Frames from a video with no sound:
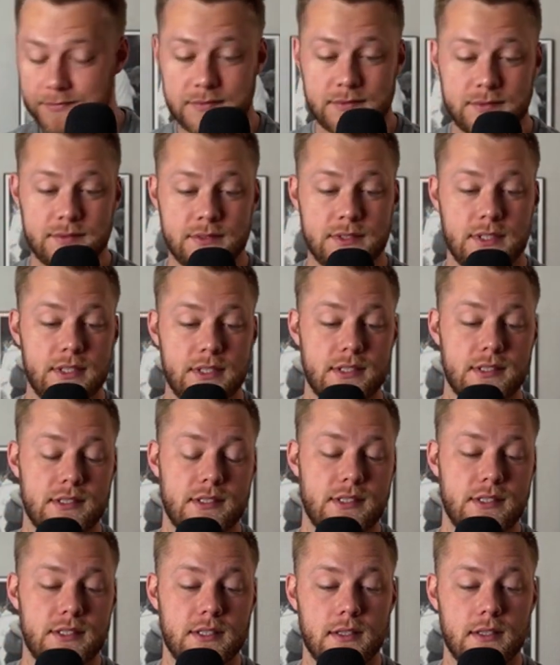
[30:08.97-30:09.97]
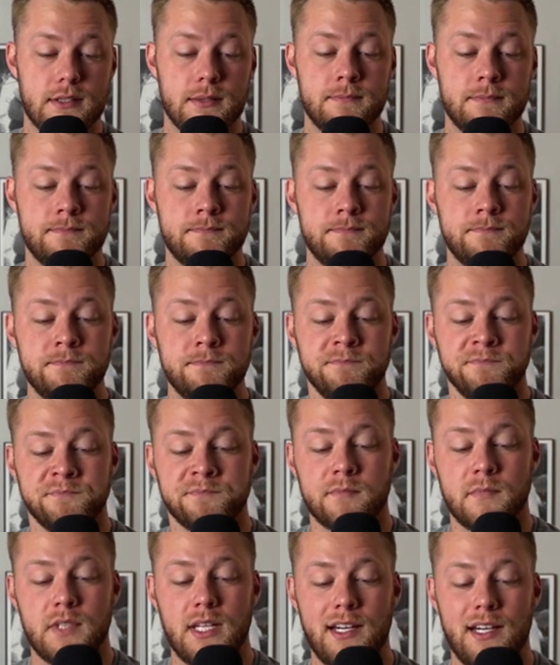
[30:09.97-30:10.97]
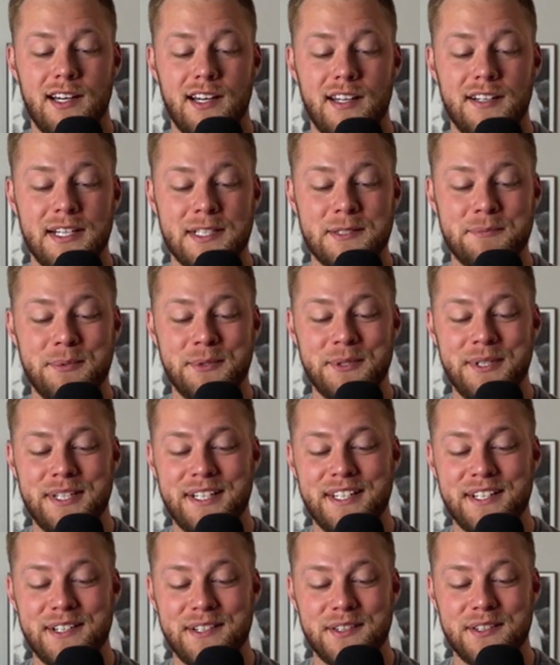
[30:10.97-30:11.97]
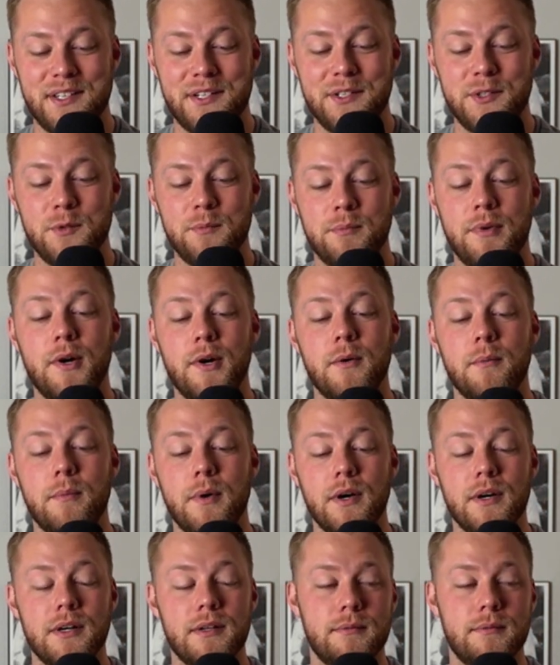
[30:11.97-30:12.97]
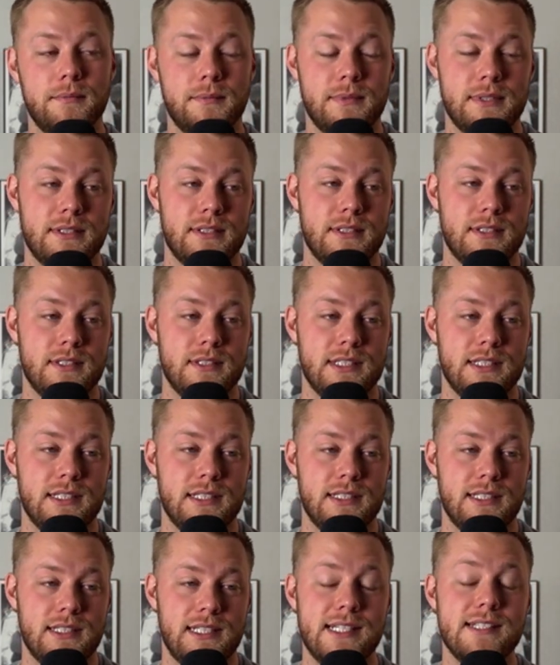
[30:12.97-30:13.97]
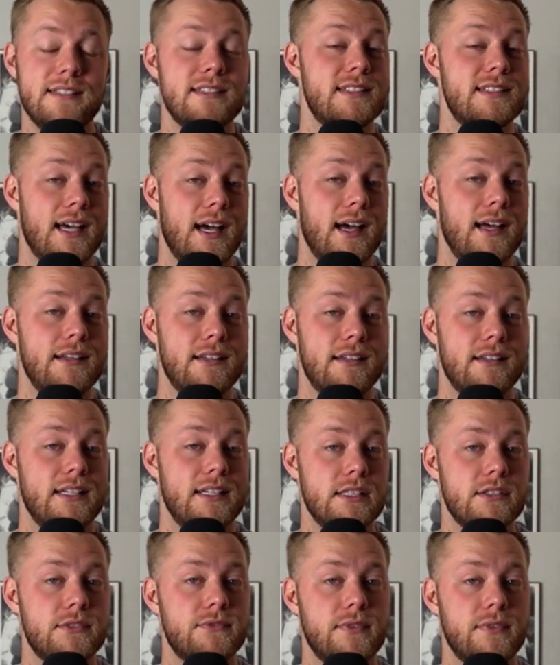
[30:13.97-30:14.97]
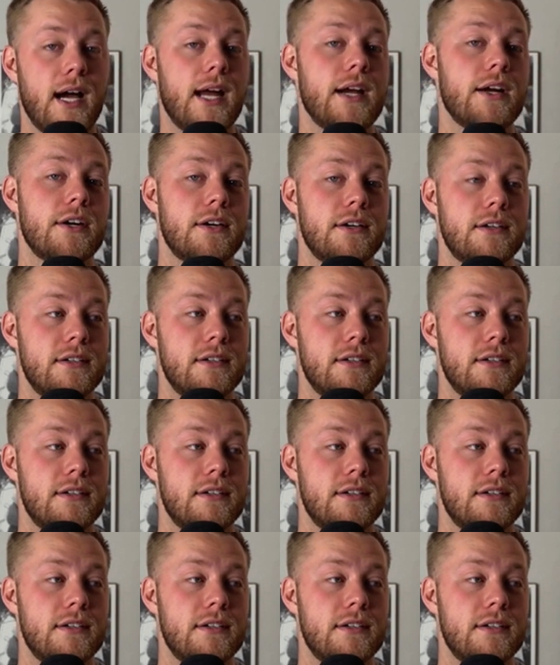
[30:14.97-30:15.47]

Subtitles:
She's awesome. Next point here, the new Bo Burnham Inside is fire.